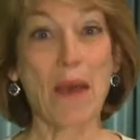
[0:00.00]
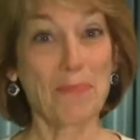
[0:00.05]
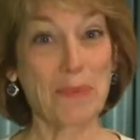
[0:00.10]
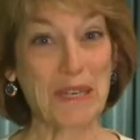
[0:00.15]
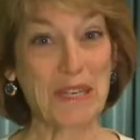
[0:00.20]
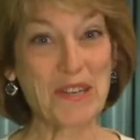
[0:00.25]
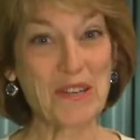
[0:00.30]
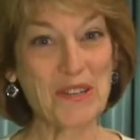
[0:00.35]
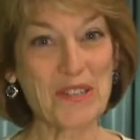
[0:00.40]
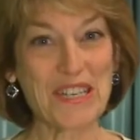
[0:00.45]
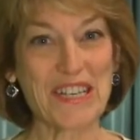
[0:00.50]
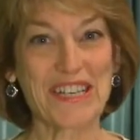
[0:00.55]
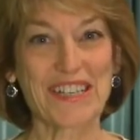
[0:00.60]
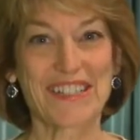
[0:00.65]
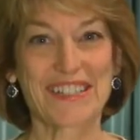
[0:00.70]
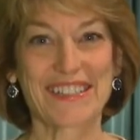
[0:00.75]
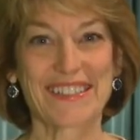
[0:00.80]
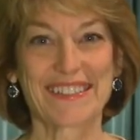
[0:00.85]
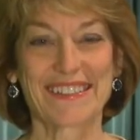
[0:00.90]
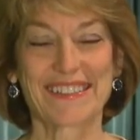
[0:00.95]
Happy New
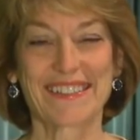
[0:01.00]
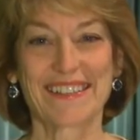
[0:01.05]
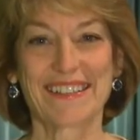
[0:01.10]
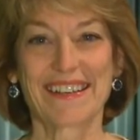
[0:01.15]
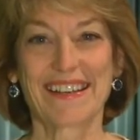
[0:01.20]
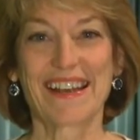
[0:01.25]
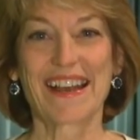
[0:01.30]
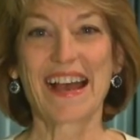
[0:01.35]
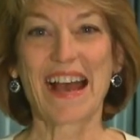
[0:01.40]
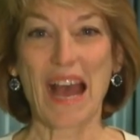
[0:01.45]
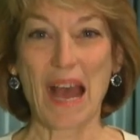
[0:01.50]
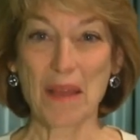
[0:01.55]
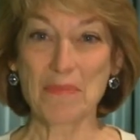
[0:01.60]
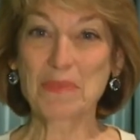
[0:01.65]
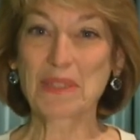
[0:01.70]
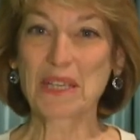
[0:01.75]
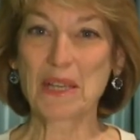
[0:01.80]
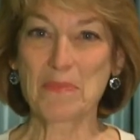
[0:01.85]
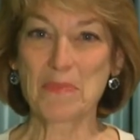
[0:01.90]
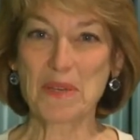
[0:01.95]
Year!
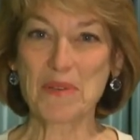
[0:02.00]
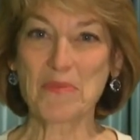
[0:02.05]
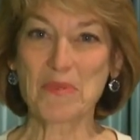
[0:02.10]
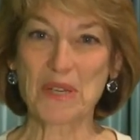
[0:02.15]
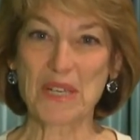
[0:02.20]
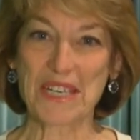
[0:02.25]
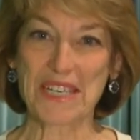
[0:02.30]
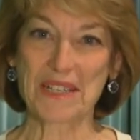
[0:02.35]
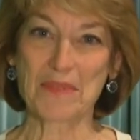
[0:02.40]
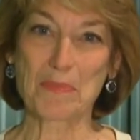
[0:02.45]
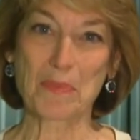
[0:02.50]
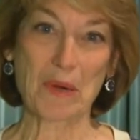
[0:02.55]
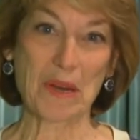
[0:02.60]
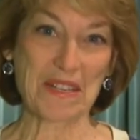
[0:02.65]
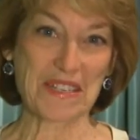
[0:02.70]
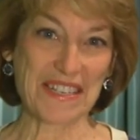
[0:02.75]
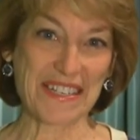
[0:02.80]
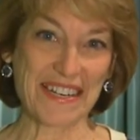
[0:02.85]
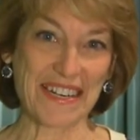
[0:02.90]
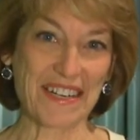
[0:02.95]
I'm Libby Weed,
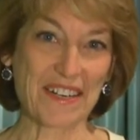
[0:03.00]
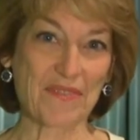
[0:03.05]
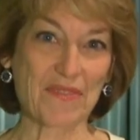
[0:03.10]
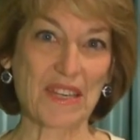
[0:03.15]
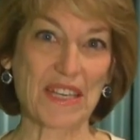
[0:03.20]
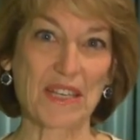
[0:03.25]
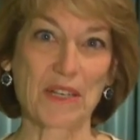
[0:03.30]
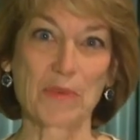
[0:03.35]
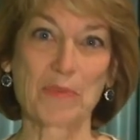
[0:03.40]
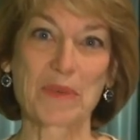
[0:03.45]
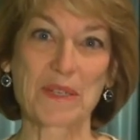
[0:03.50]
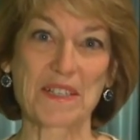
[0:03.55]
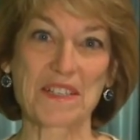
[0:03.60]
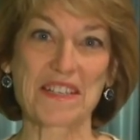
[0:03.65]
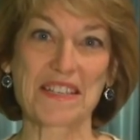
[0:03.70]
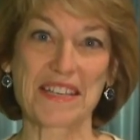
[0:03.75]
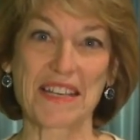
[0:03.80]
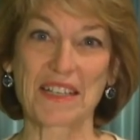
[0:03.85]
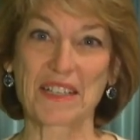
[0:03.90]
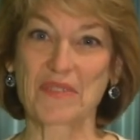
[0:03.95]
president of the Gilbert
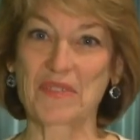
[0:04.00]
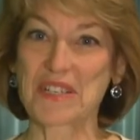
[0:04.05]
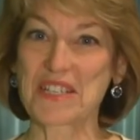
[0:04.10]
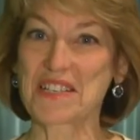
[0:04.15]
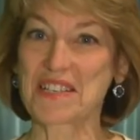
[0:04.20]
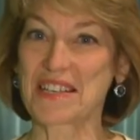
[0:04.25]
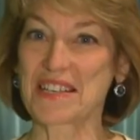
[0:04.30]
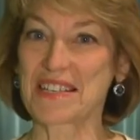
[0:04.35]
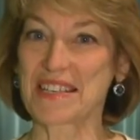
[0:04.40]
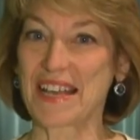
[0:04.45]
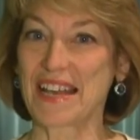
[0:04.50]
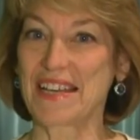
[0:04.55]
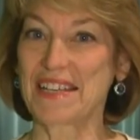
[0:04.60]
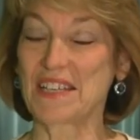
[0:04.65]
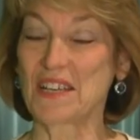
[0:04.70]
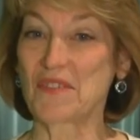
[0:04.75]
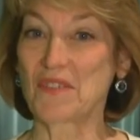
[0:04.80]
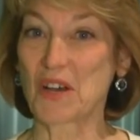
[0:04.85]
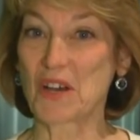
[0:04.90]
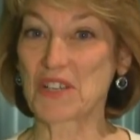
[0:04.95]
and Sullivan
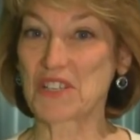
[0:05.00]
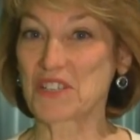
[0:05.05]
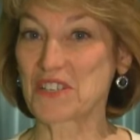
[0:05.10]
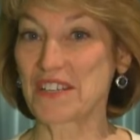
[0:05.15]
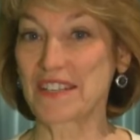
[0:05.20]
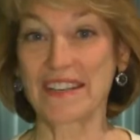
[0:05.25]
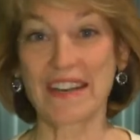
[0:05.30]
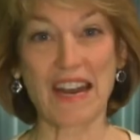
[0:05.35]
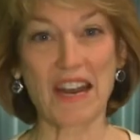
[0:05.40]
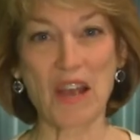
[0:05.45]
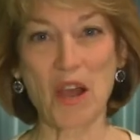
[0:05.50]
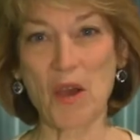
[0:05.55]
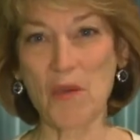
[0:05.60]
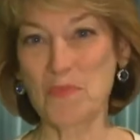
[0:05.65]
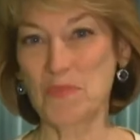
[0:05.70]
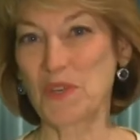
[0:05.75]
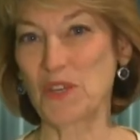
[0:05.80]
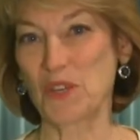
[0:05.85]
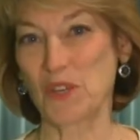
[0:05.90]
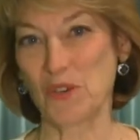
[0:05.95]
Society of Austin, and I
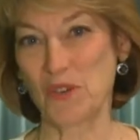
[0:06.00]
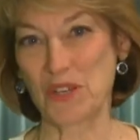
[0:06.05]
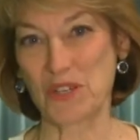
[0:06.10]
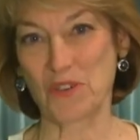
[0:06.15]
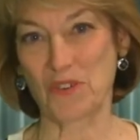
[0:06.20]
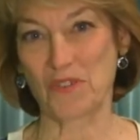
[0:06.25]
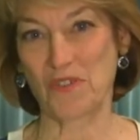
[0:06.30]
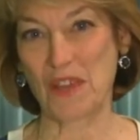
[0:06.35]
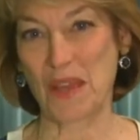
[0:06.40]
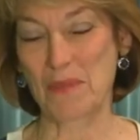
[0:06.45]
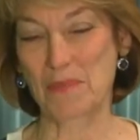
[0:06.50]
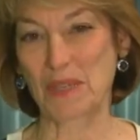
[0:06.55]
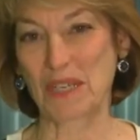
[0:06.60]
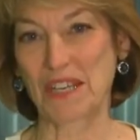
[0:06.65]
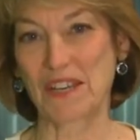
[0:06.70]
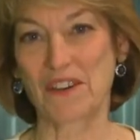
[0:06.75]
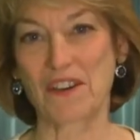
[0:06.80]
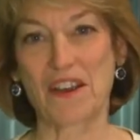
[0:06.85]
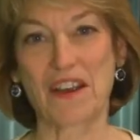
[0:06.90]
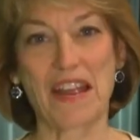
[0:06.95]
hope that you and your
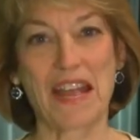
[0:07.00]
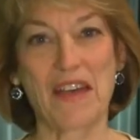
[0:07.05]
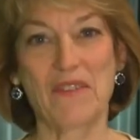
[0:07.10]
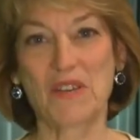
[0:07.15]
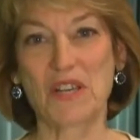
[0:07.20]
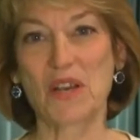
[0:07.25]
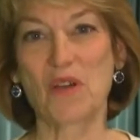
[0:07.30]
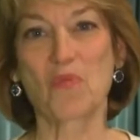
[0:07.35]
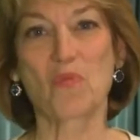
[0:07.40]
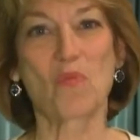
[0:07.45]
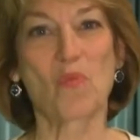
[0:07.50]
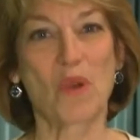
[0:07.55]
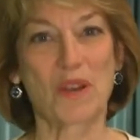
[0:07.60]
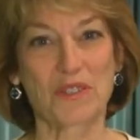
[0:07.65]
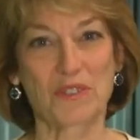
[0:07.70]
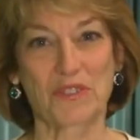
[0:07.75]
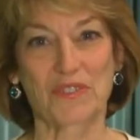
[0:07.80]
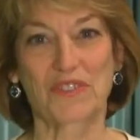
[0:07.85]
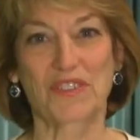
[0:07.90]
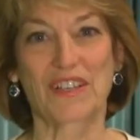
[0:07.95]
family are having a
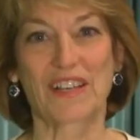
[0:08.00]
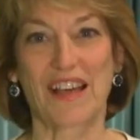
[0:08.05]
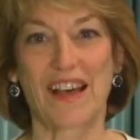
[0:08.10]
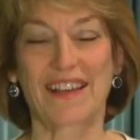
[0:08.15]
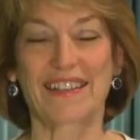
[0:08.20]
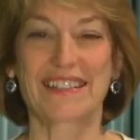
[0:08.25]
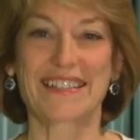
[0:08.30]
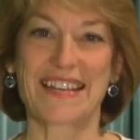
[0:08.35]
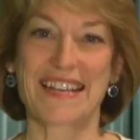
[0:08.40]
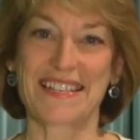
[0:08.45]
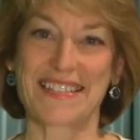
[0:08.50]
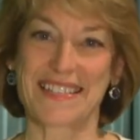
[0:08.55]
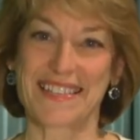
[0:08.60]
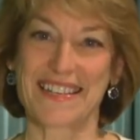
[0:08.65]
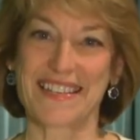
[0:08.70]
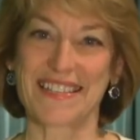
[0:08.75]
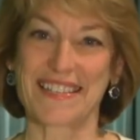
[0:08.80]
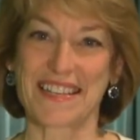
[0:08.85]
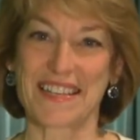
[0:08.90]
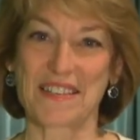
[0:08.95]
wonderful holiday
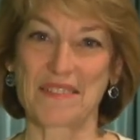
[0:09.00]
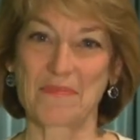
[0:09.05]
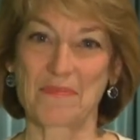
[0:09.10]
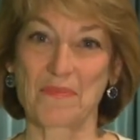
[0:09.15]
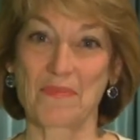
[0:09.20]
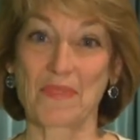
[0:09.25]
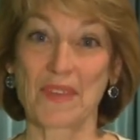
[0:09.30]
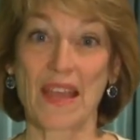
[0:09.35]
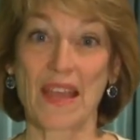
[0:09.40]
season.